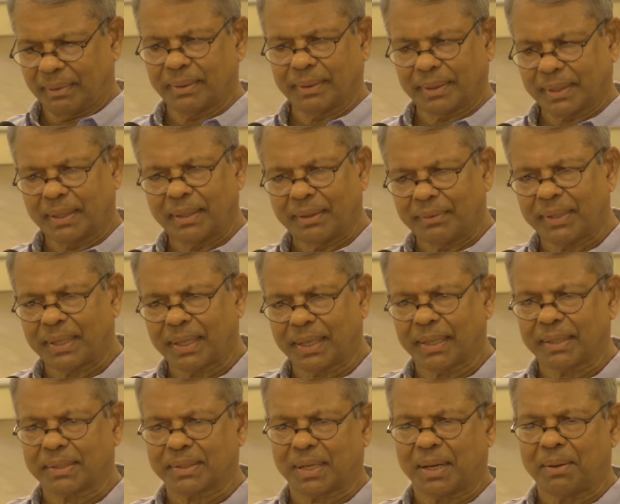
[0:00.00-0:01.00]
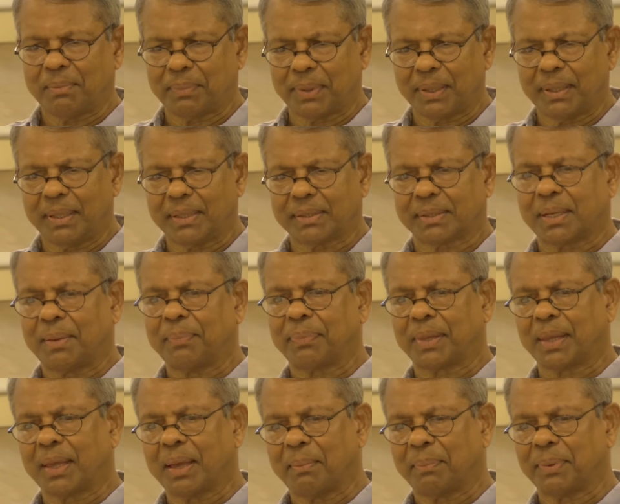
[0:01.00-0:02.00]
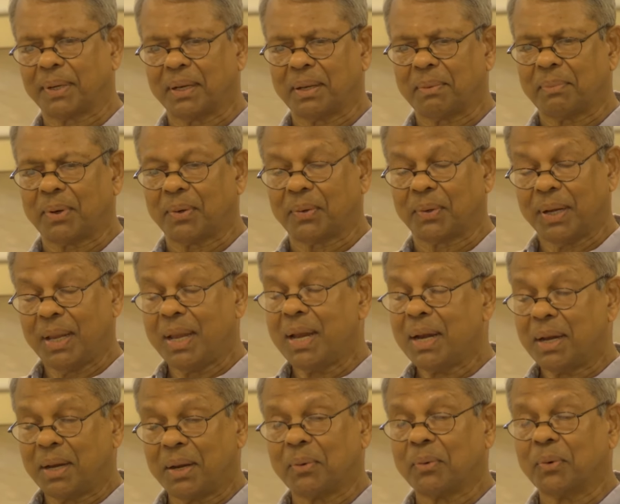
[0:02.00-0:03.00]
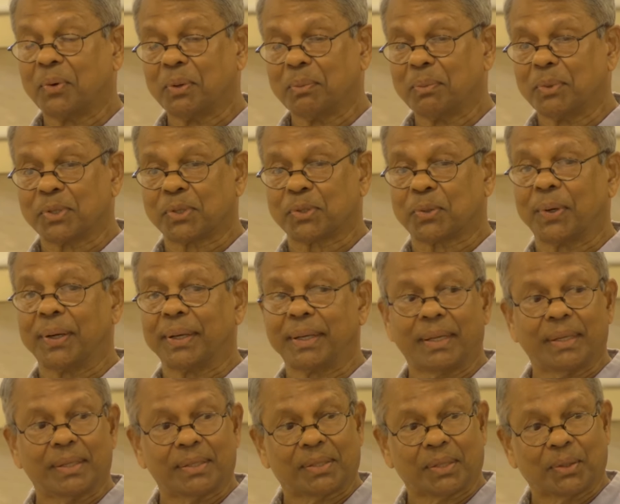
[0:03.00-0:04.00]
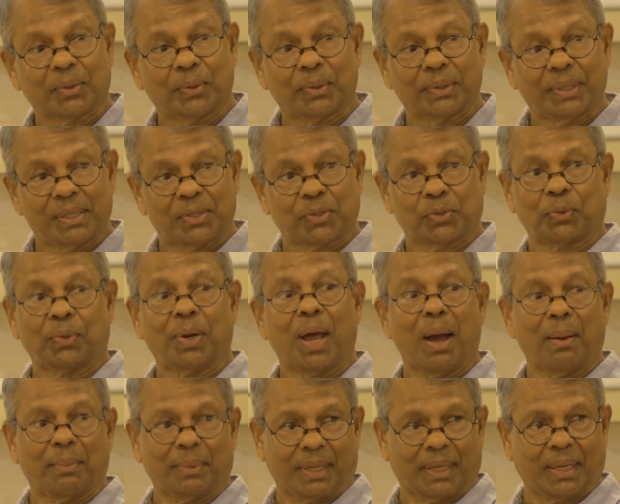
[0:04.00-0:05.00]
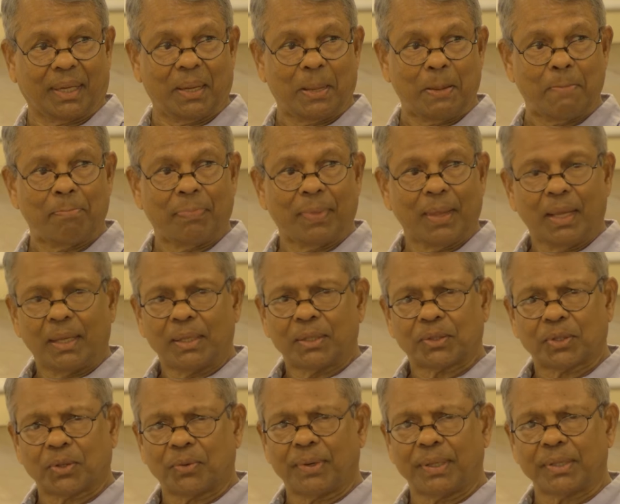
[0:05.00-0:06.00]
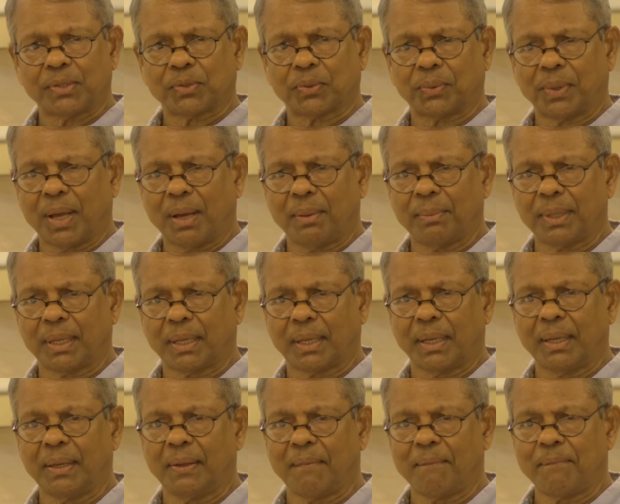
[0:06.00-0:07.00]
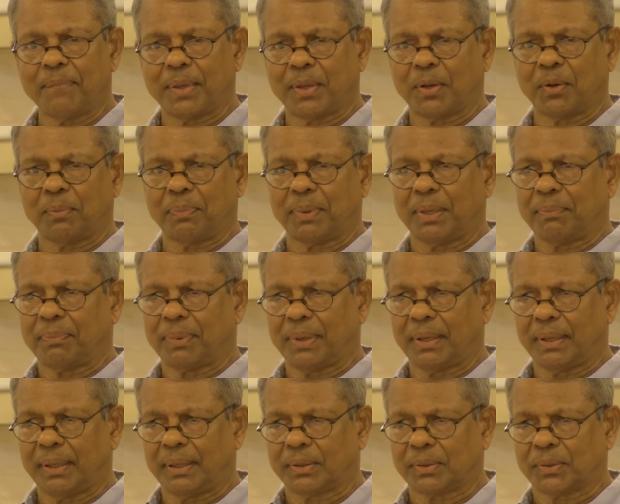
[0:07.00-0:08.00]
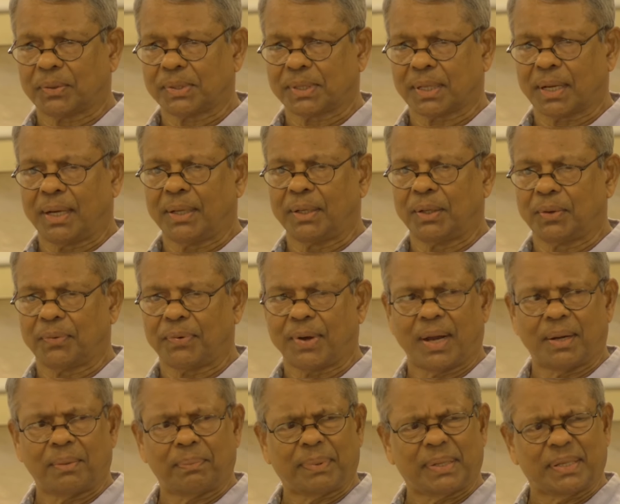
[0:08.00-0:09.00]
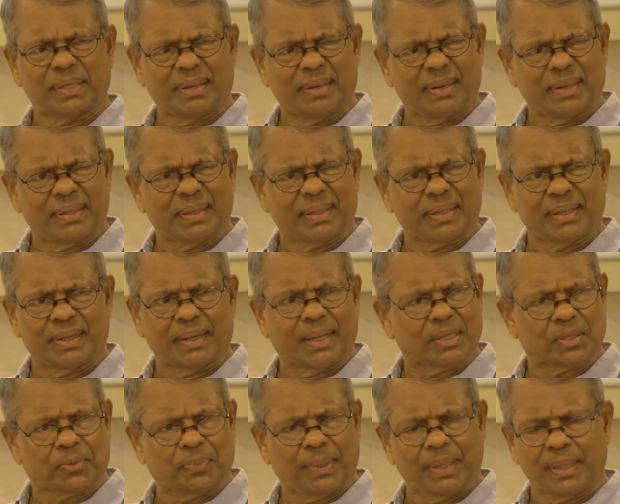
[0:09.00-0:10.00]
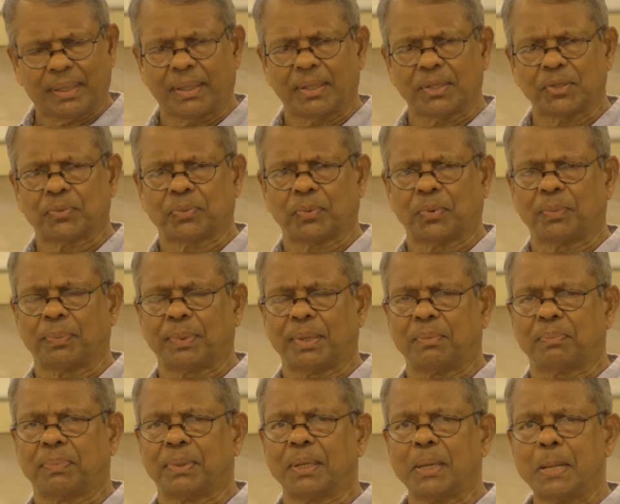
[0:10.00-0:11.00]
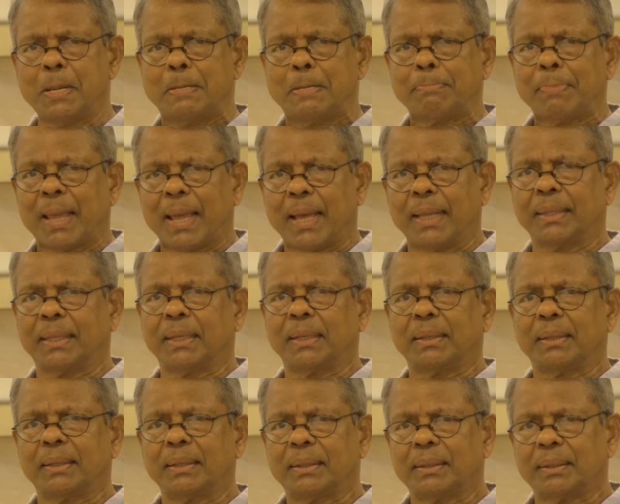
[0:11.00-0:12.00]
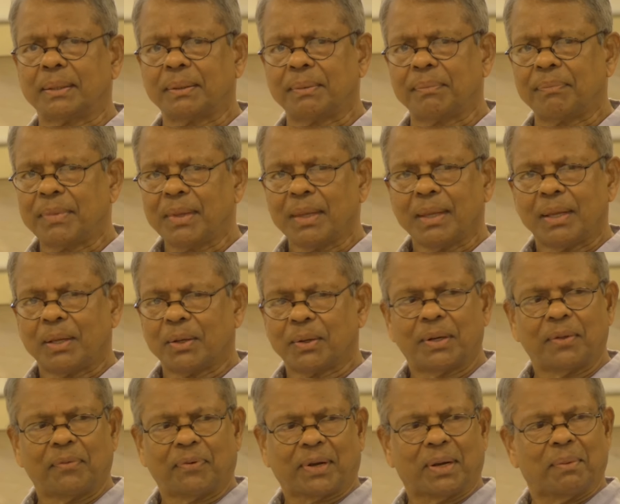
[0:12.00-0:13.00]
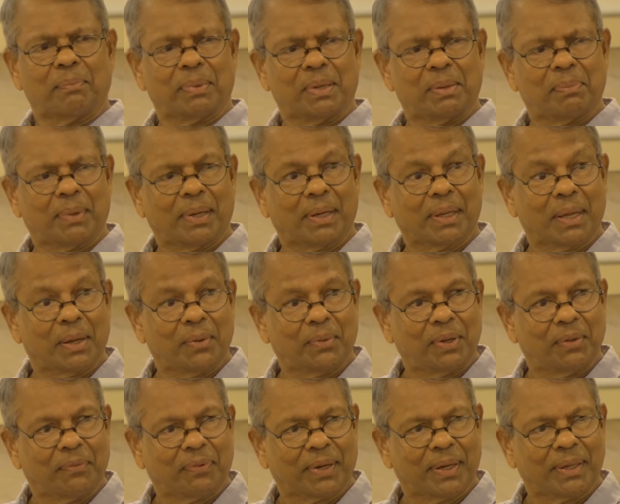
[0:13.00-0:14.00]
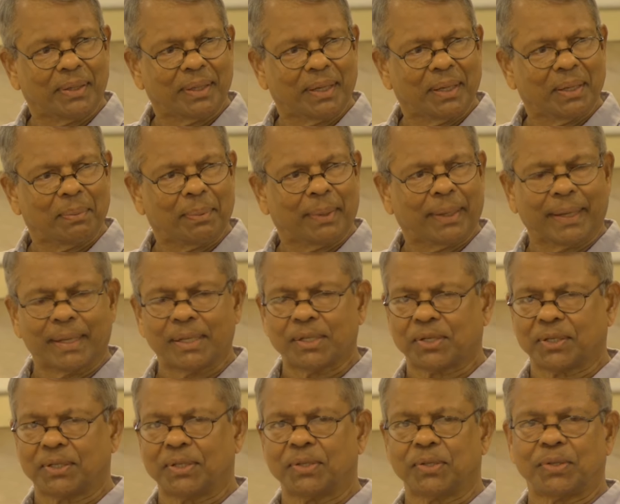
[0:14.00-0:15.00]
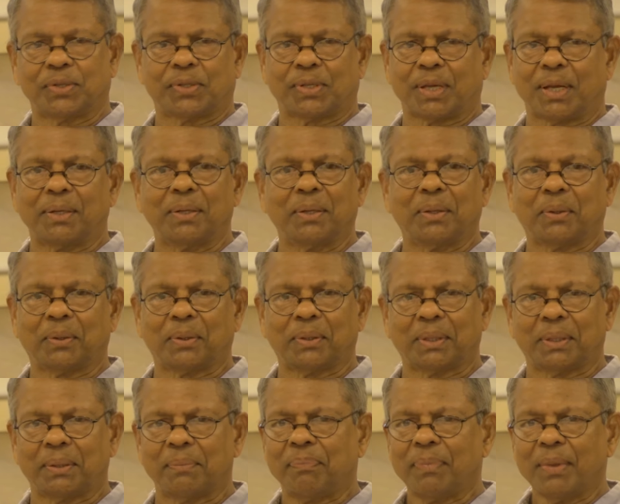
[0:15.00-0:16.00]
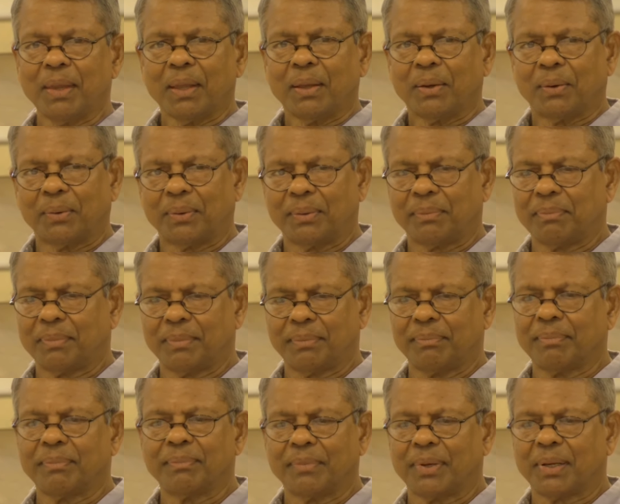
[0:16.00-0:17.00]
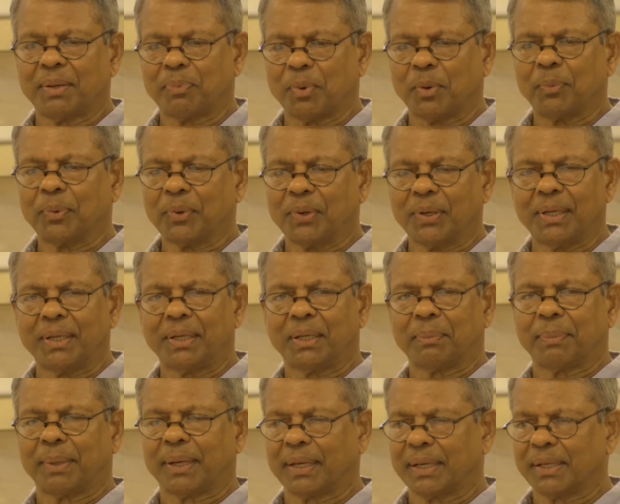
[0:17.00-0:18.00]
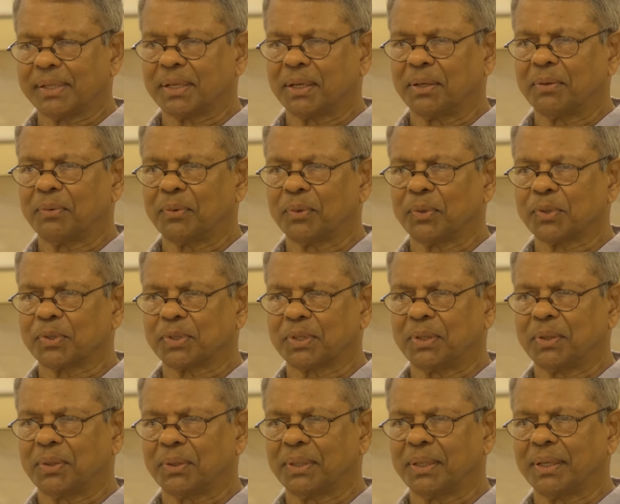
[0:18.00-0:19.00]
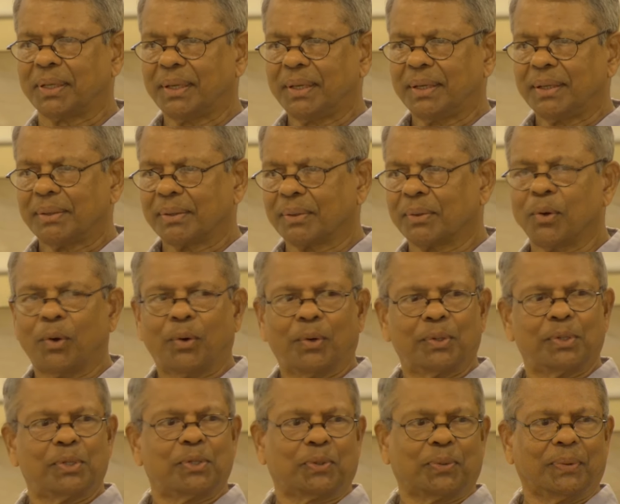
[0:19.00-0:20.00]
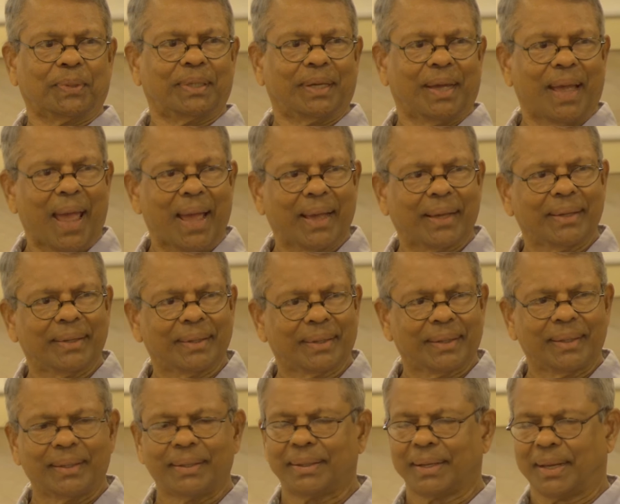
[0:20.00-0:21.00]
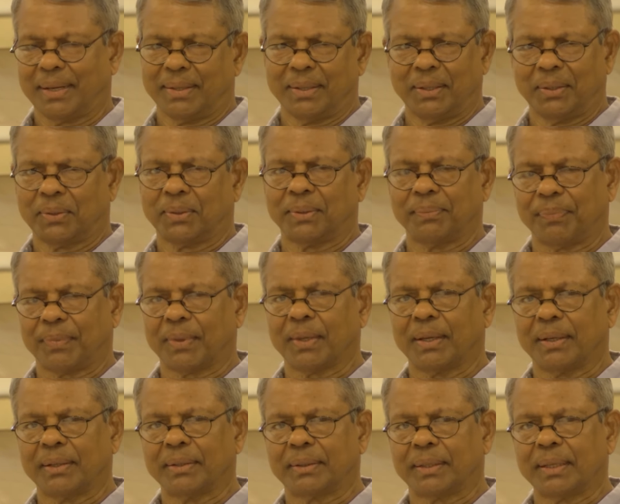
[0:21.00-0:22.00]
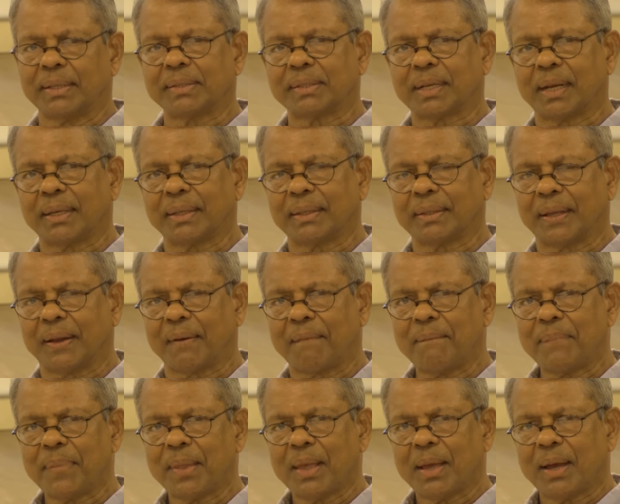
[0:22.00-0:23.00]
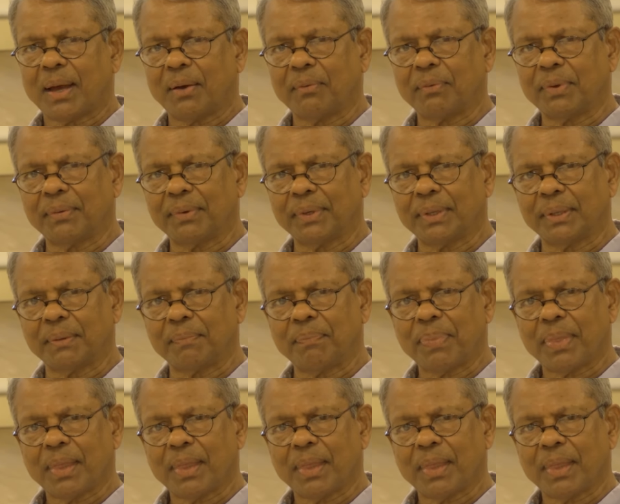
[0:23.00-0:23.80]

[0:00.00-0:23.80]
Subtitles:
relevant example is something happened about now almost 20 years ago, the tsunami came. So when tsunami came, people, it was a kind of unprecedented experience for people. And then, different people gave different interpretations. And, the very popular interpretation was, the gods were angry and, things like that. However,